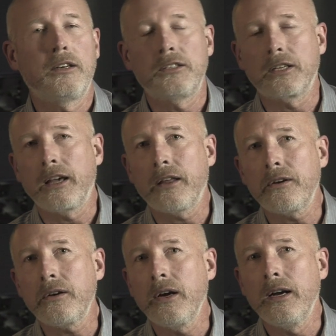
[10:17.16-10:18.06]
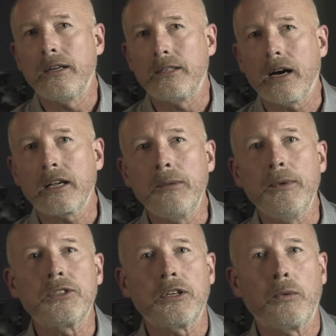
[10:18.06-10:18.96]
Together,
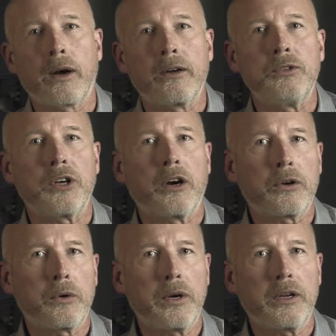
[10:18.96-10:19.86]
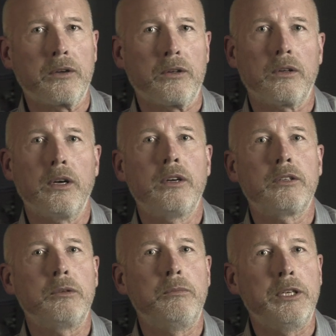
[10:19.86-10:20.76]
documents and records are critical
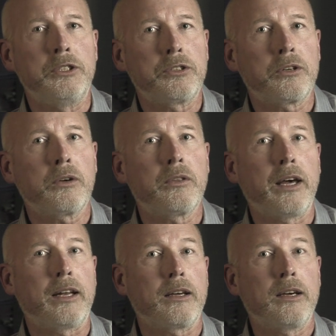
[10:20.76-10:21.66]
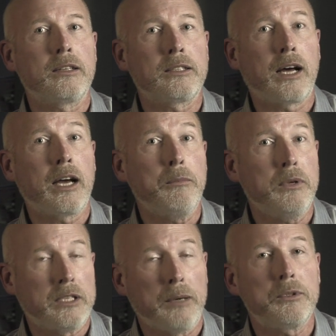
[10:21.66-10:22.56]
to be sure that time,
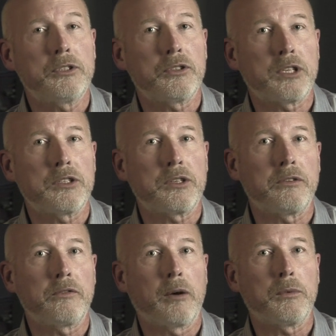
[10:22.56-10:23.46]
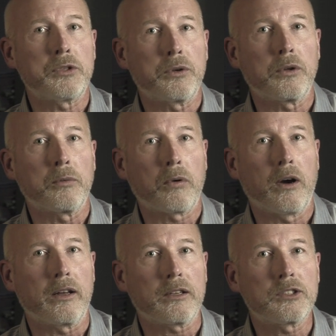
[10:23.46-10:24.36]
temperature-sensitive pharmaceutical
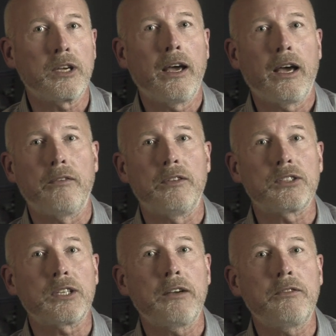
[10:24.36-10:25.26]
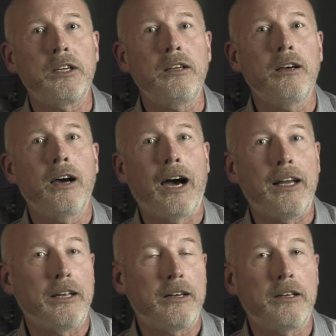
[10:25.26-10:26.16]
products have the safety,
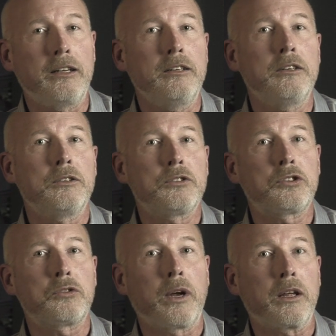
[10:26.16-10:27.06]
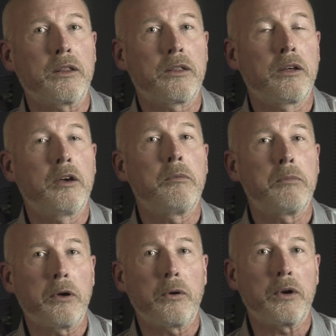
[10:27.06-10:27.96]
identity, strength,
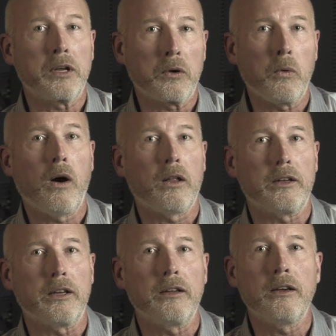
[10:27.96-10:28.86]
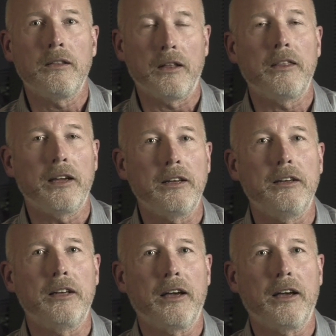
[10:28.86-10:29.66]
purity, and quality that they need to